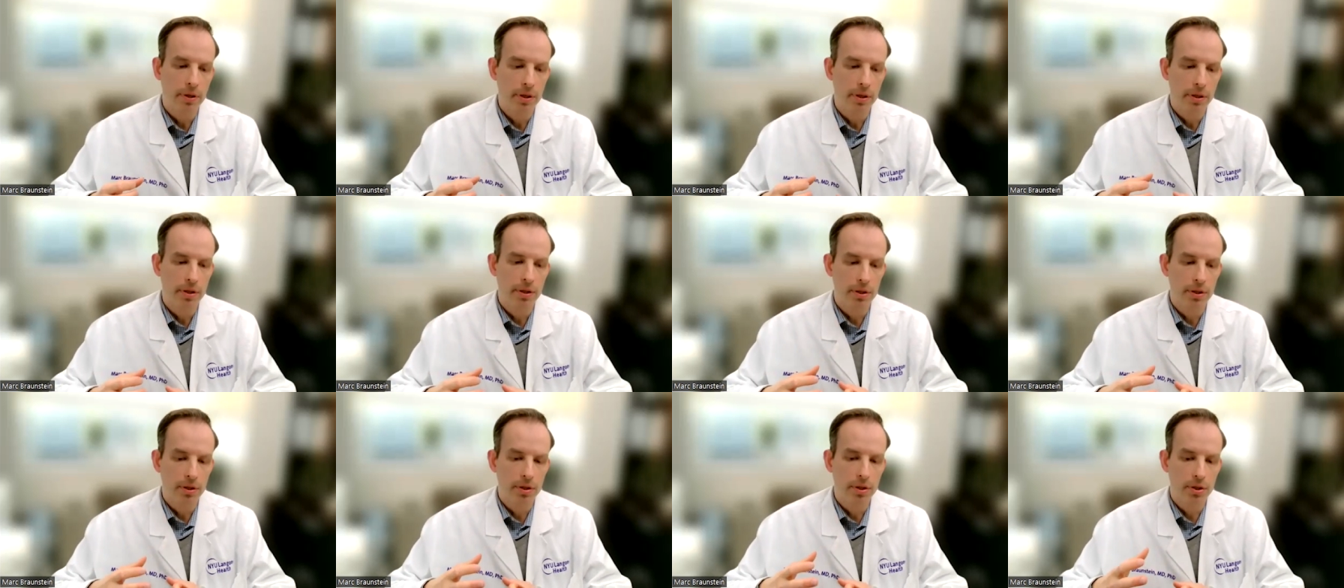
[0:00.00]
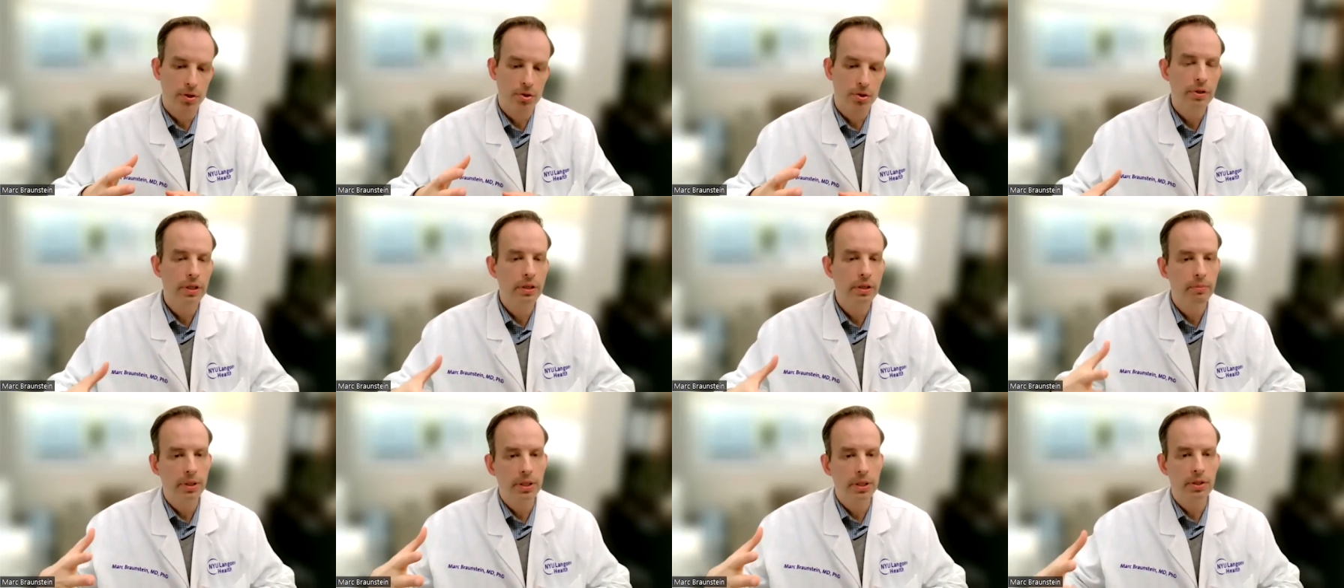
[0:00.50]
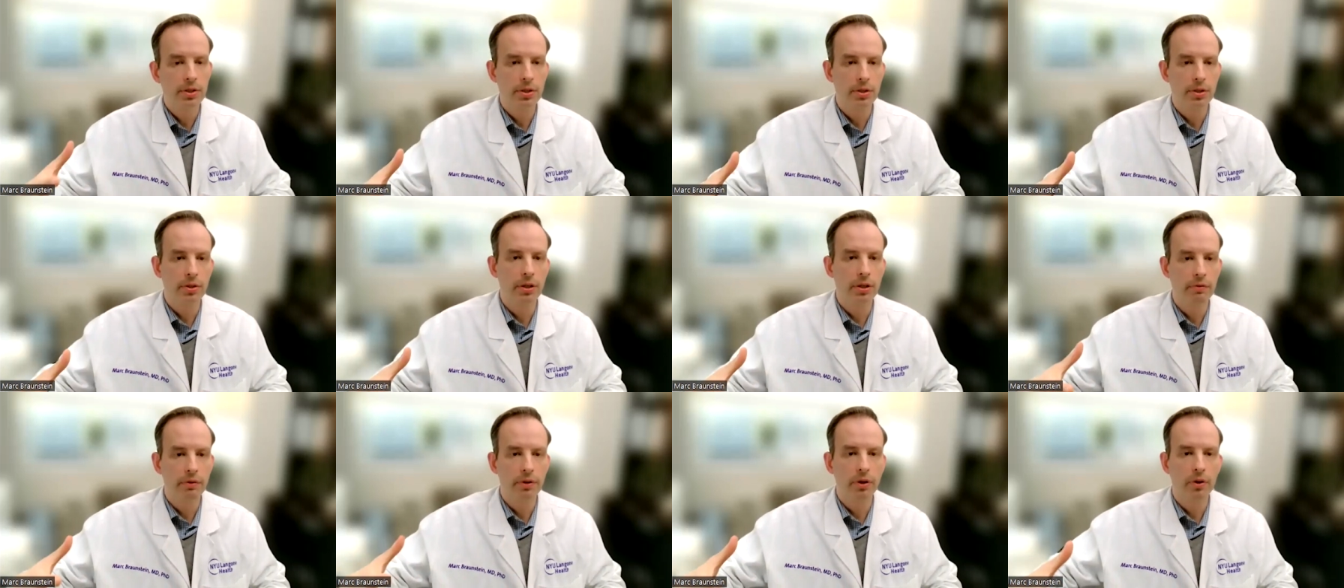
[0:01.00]
the treatments,
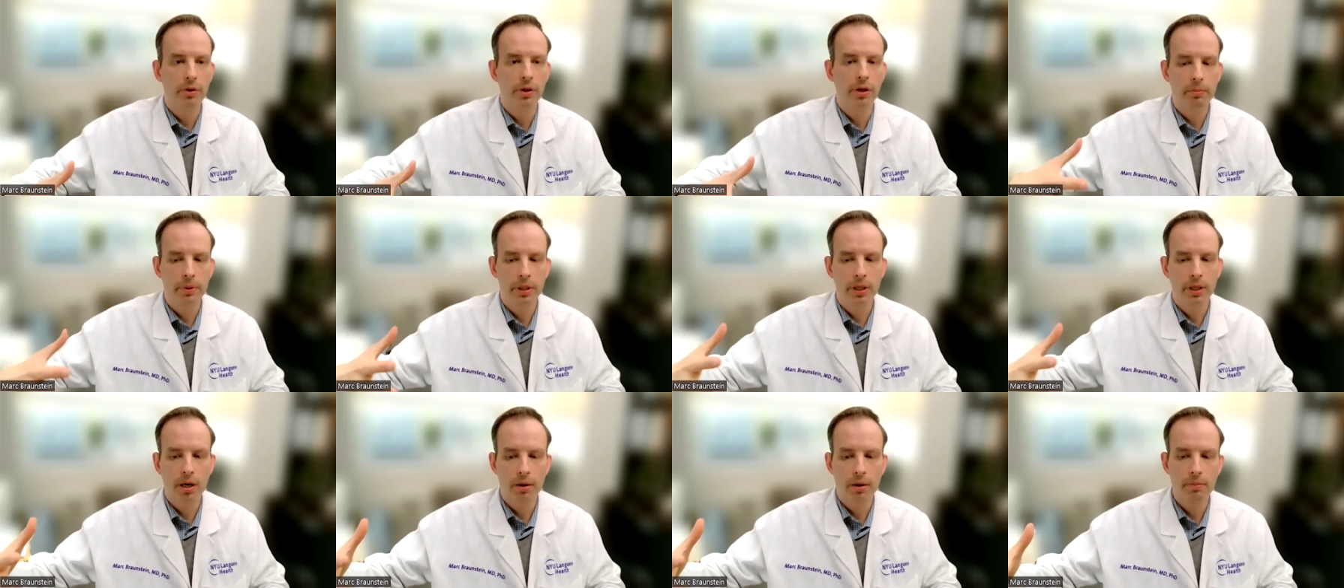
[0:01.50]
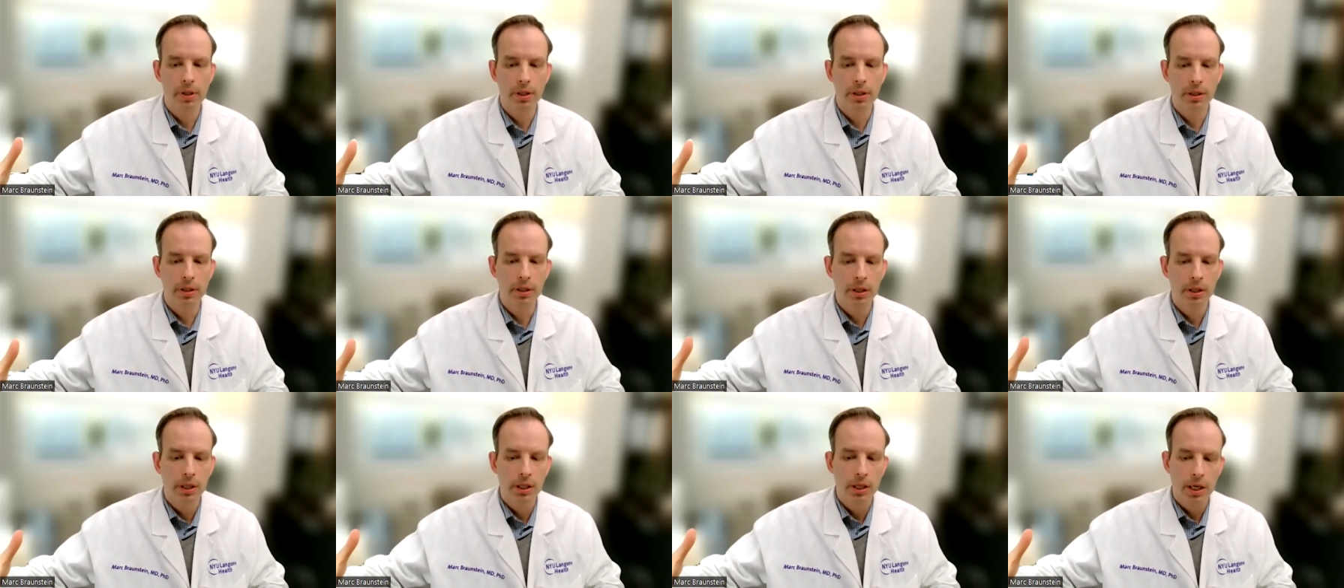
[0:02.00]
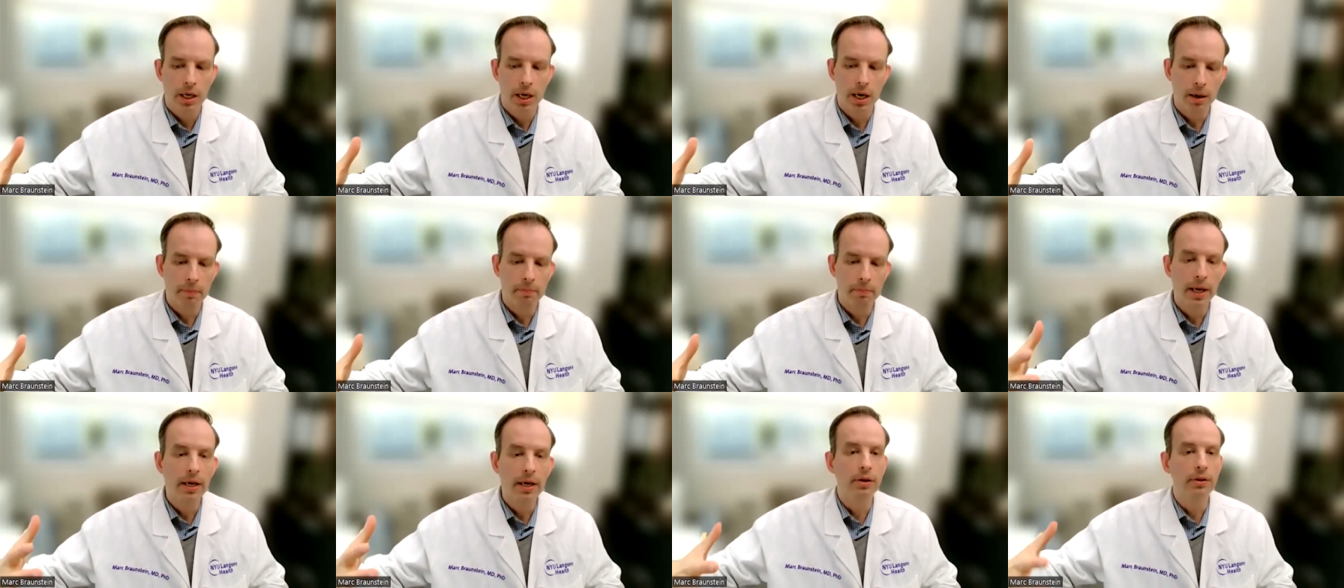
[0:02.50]
even though they're becoming
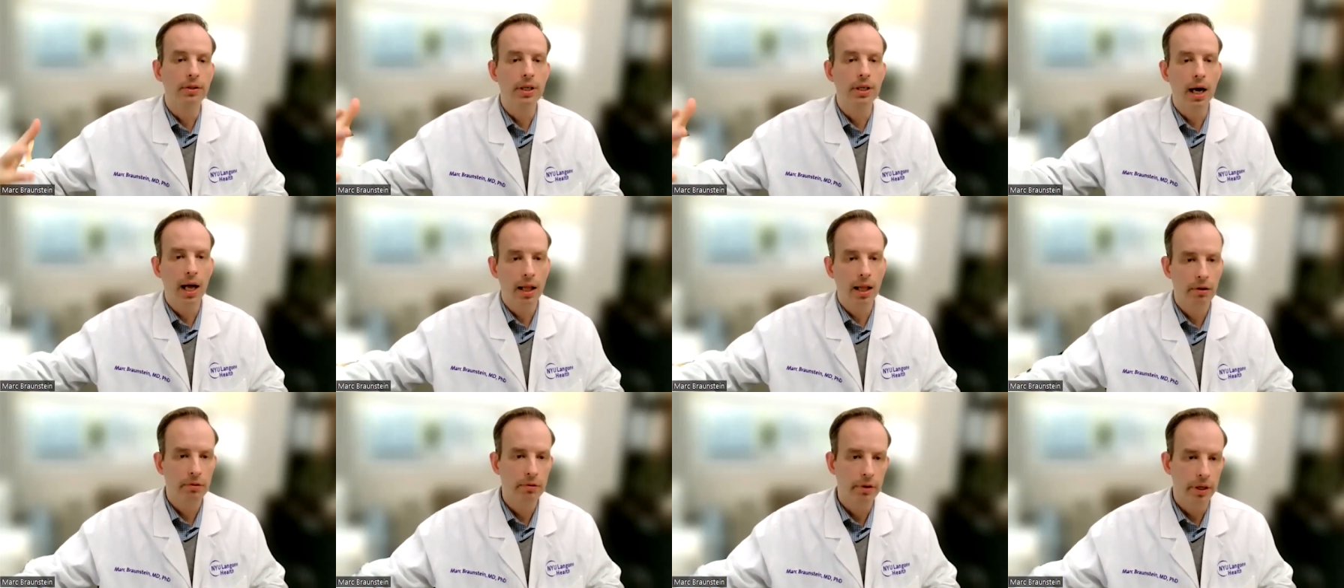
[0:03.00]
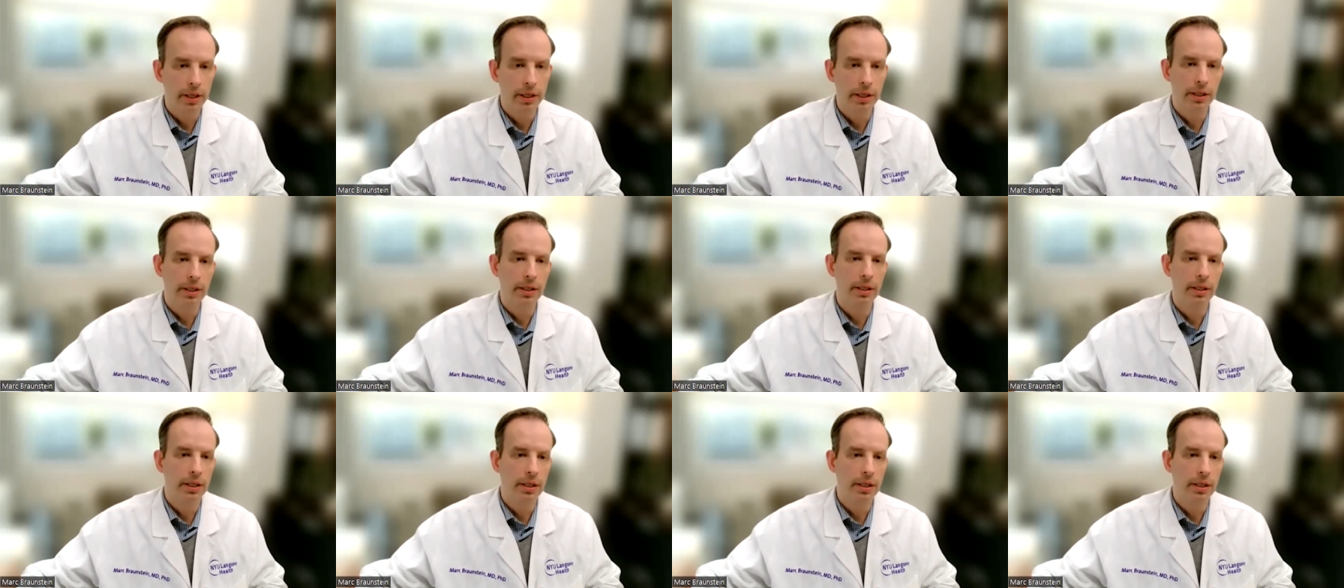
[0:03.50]
better tolerated